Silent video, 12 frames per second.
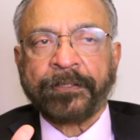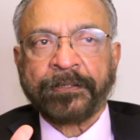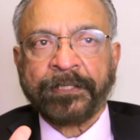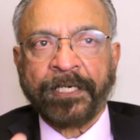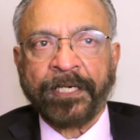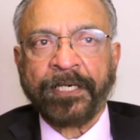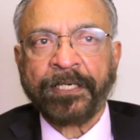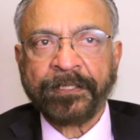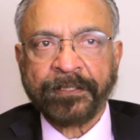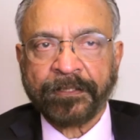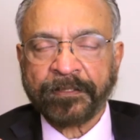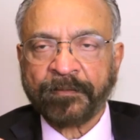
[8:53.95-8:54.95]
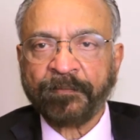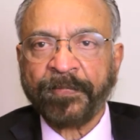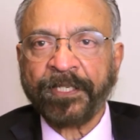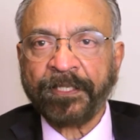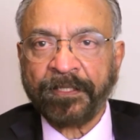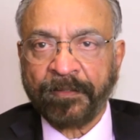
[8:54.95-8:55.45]
TiE is
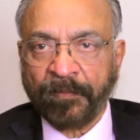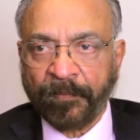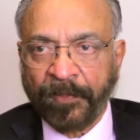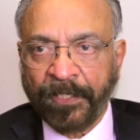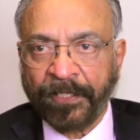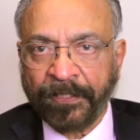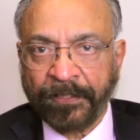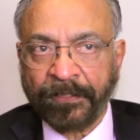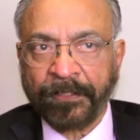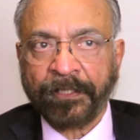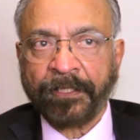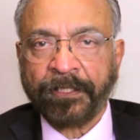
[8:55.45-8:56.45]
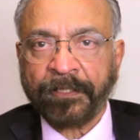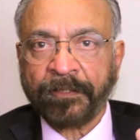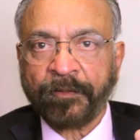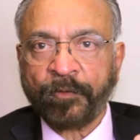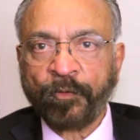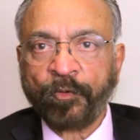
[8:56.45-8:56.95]
made by a
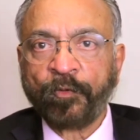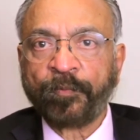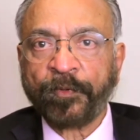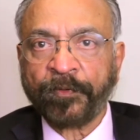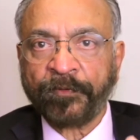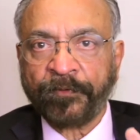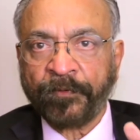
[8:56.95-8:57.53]
group of